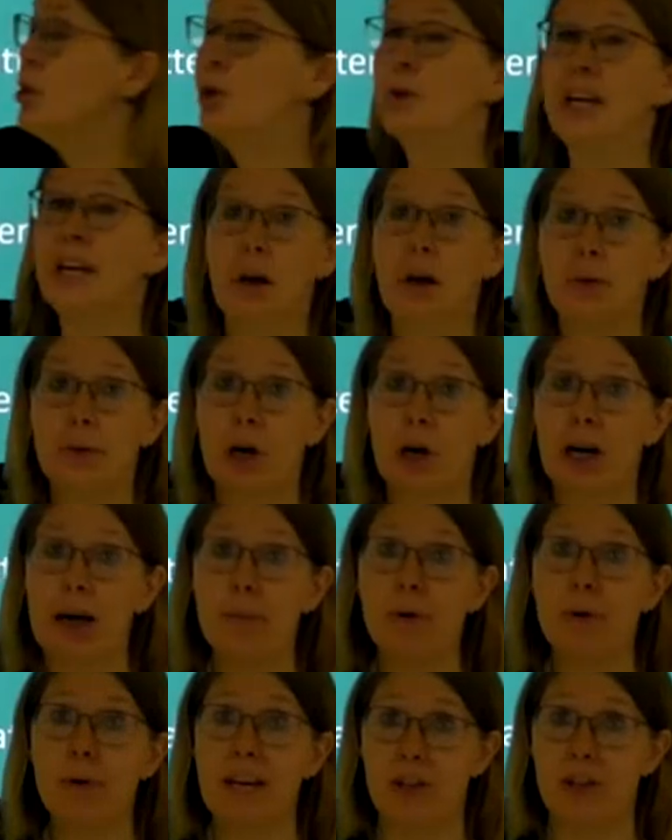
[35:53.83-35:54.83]
degree of
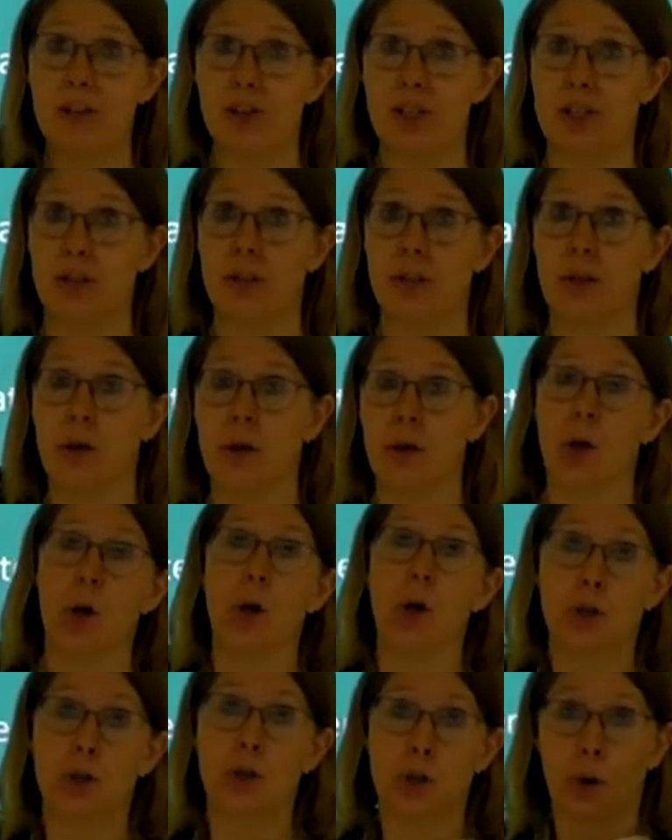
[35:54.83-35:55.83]
collaboration.
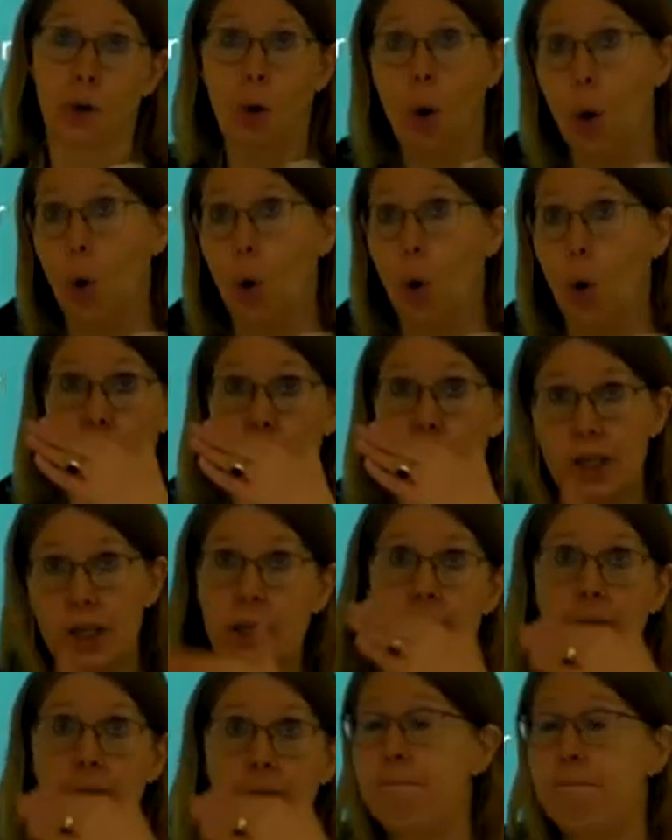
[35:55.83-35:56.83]
So all
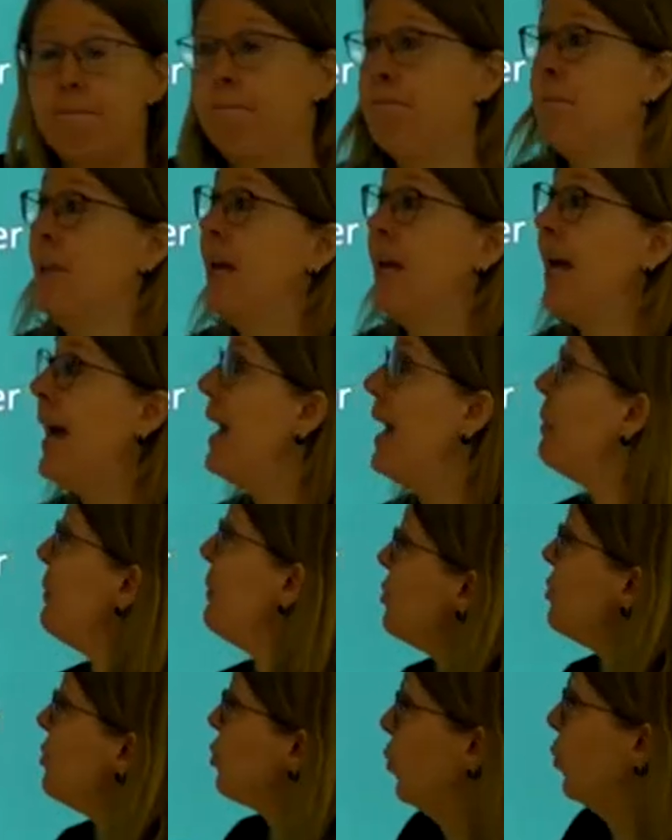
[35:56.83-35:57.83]
the
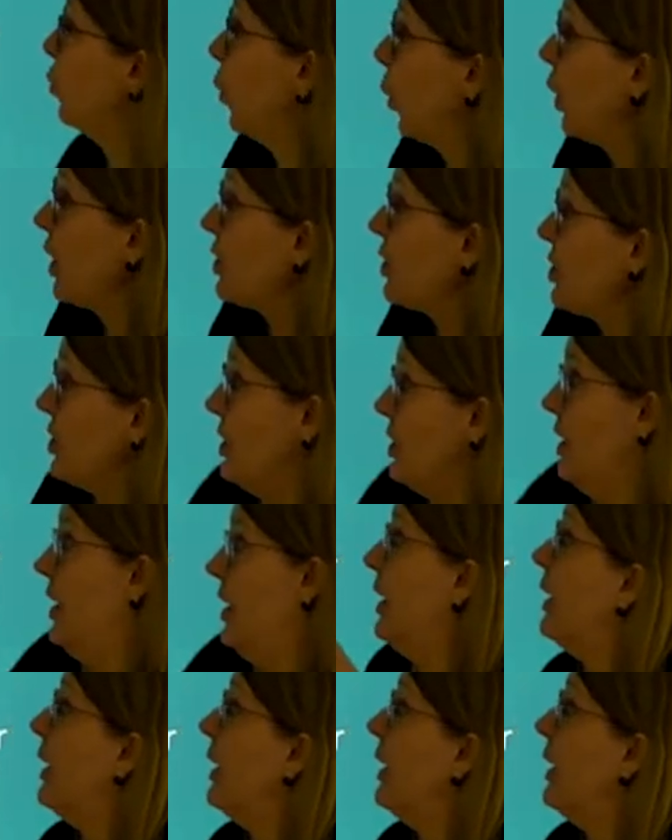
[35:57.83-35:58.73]
elements worked